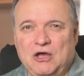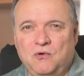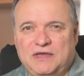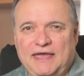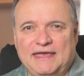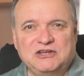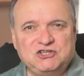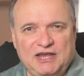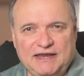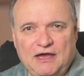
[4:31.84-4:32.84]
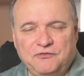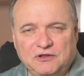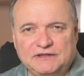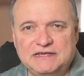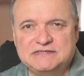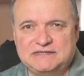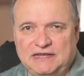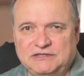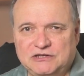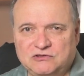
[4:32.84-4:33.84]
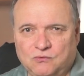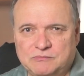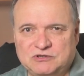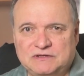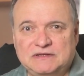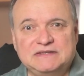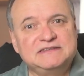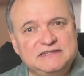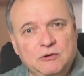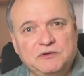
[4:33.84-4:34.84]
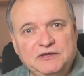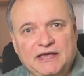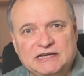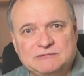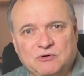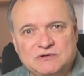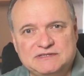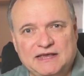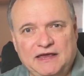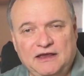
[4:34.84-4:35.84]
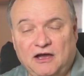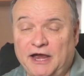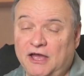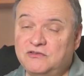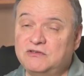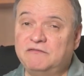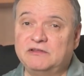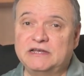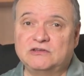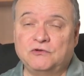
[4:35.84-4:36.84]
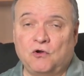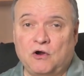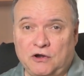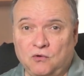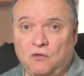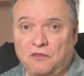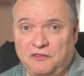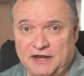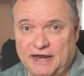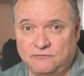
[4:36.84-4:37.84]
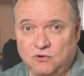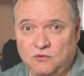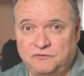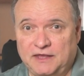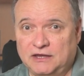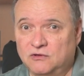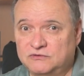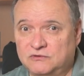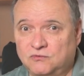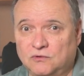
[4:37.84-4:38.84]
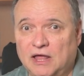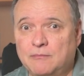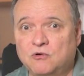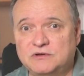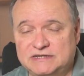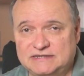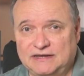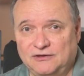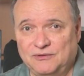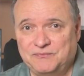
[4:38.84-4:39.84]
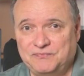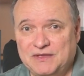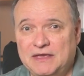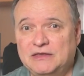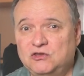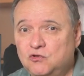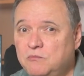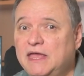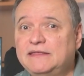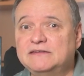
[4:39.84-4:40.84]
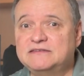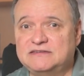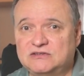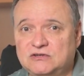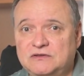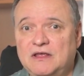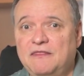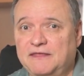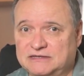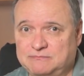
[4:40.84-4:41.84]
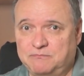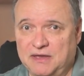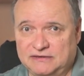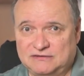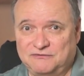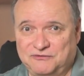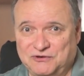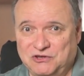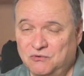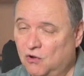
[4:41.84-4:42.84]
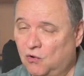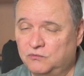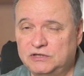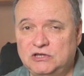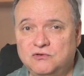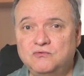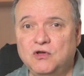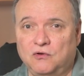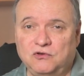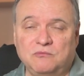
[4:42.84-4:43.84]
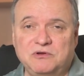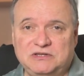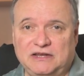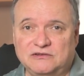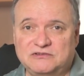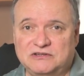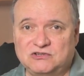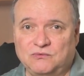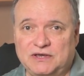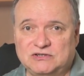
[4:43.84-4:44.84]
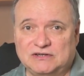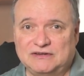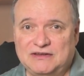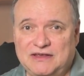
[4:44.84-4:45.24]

Okay, check out the links in the description to see what the experts say. I also have a link to an article that I wrote that goes into a lot more detail. You make the decision that's best for you. Only you know your particular situation.